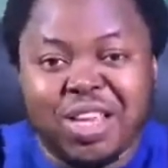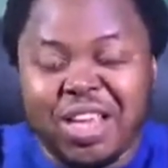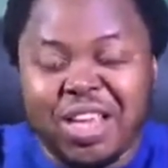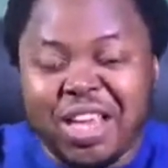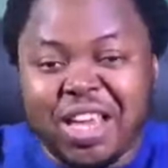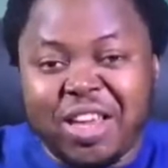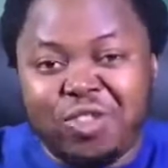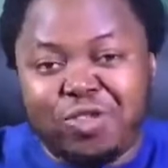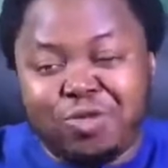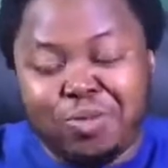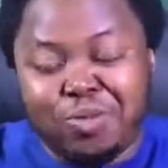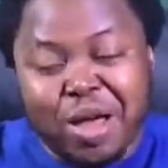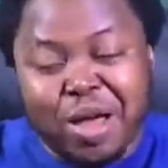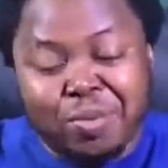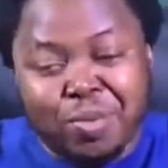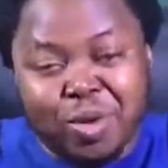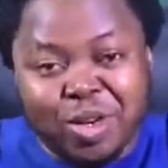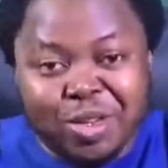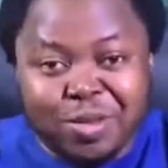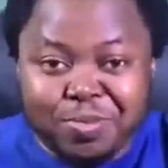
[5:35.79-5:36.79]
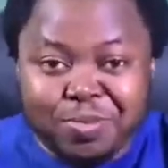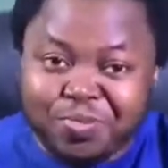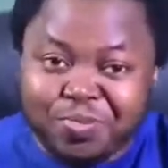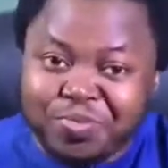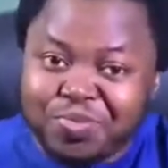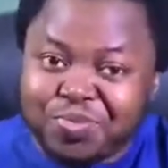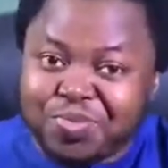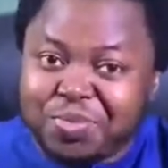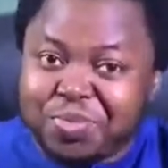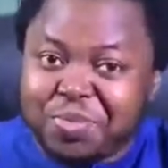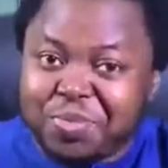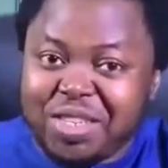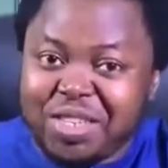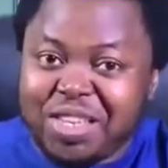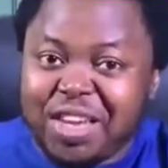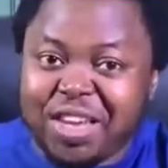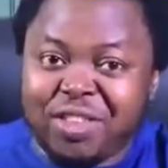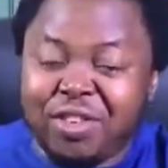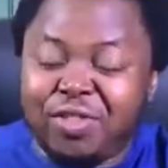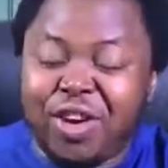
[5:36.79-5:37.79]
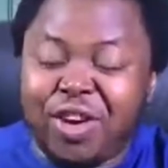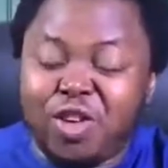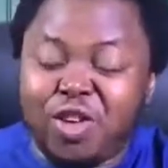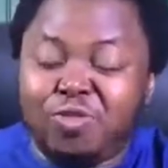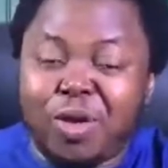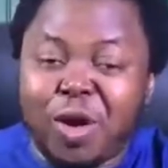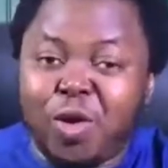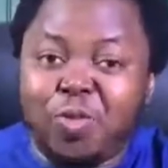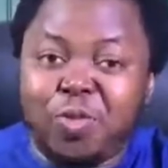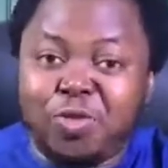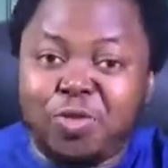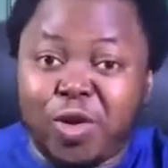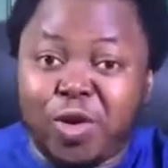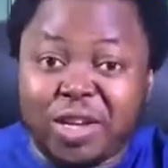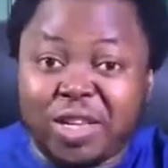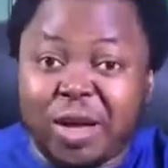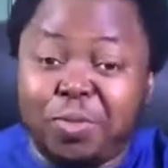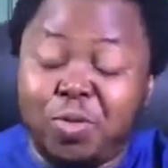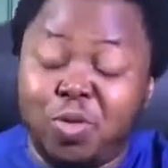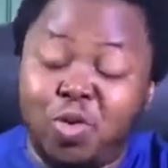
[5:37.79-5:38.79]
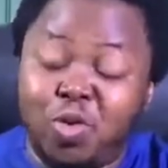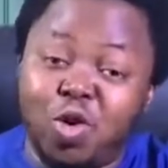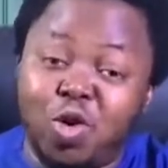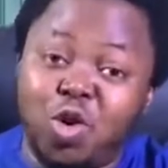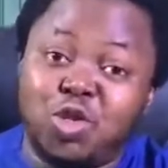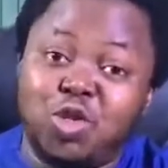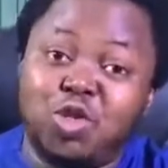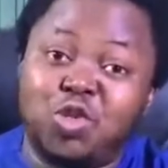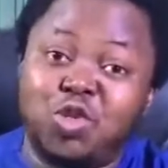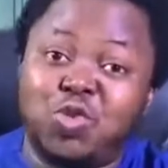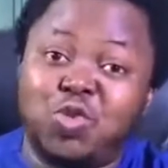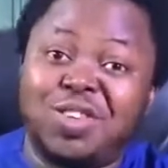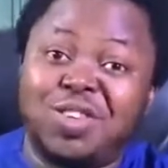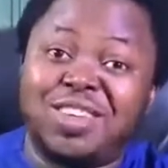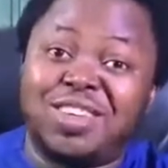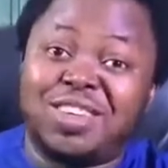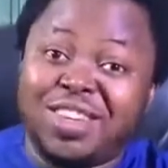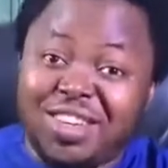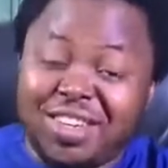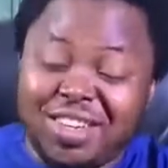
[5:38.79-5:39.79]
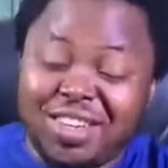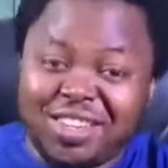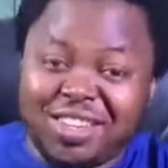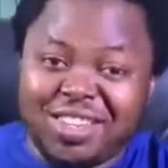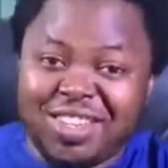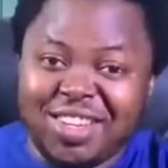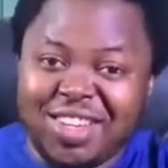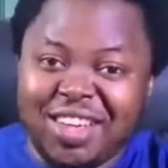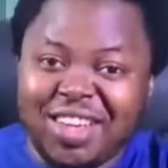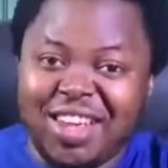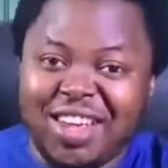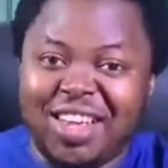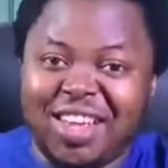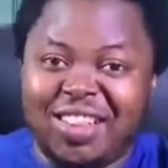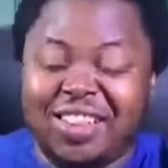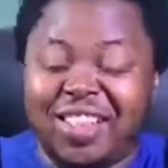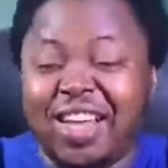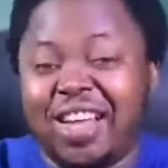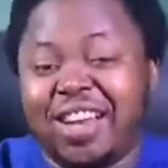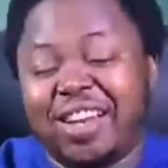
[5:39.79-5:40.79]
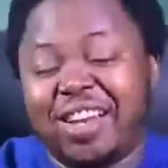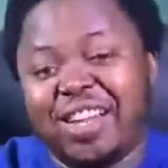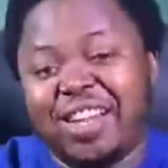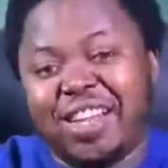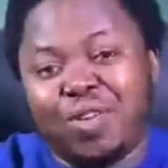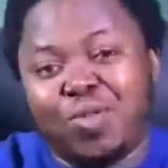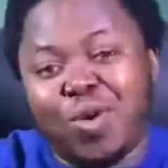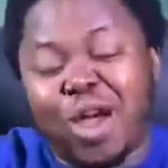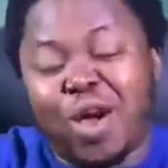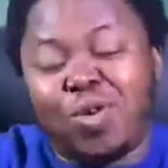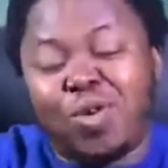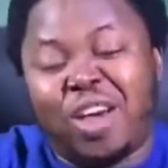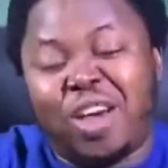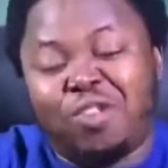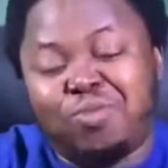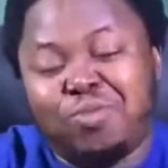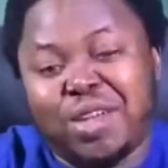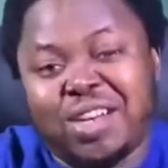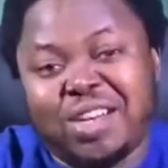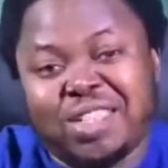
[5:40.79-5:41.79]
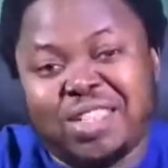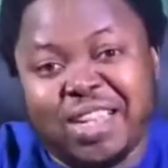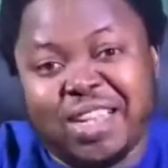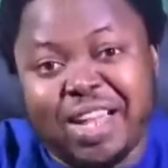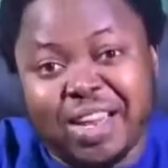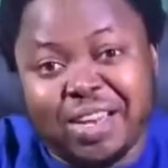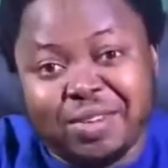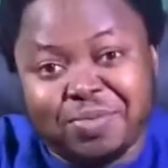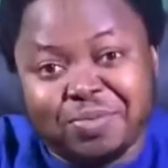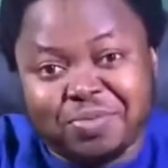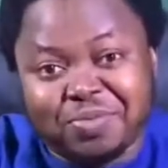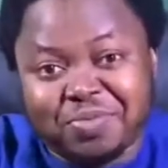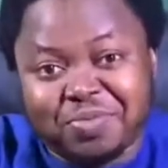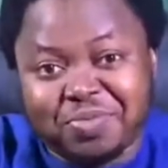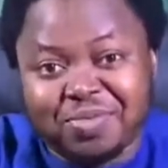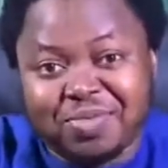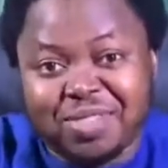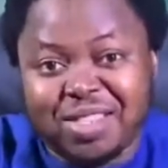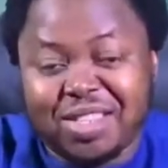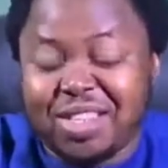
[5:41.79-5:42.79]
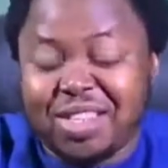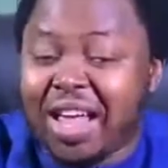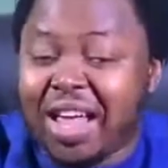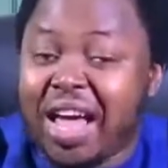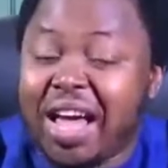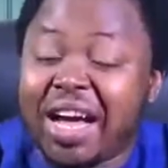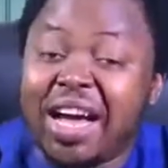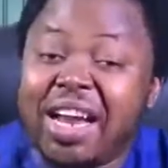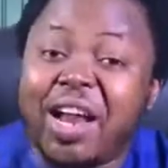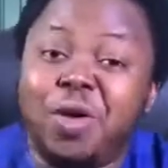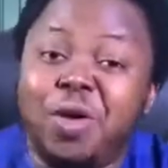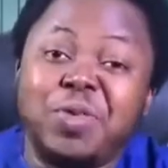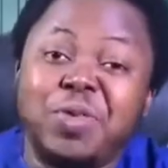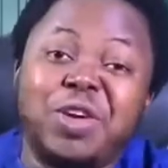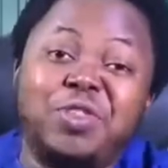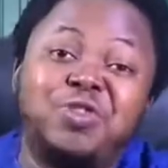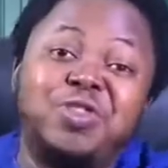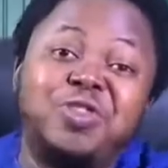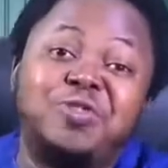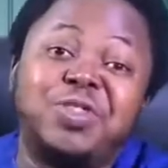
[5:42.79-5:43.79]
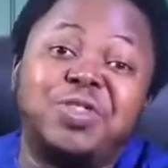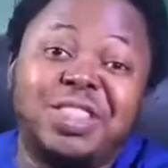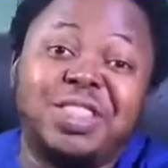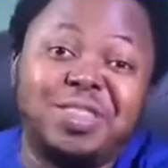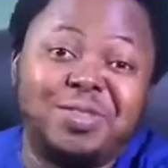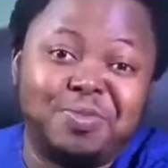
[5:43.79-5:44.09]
If my money, if the value of my Open, for example, continues to increase, then where I will have made 10, I can now make 50.